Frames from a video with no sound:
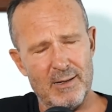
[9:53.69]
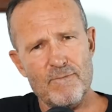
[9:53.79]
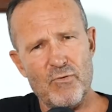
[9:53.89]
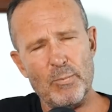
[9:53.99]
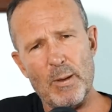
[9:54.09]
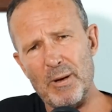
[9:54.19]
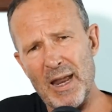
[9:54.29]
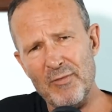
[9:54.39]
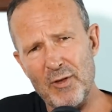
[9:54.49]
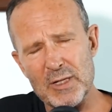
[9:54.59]
from the
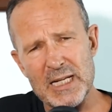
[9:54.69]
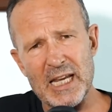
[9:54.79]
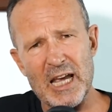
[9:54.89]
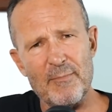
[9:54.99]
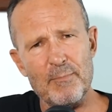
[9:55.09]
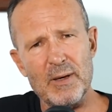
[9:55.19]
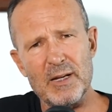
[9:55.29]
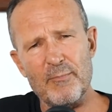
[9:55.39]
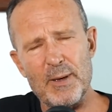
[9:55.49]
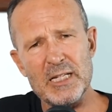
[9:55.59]
bloodthirsty government
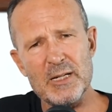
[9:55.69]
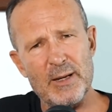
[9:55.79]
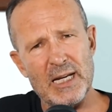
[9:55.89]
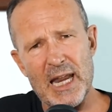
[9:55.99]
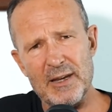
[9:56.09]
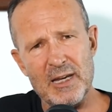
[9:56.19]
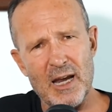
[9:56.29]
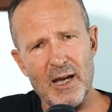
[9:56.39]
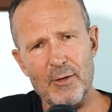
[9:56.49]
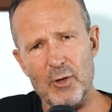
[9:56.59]
of Benjamin
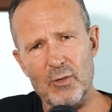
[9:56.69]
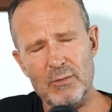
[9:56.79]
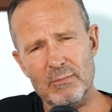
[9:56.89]
Netanyahu,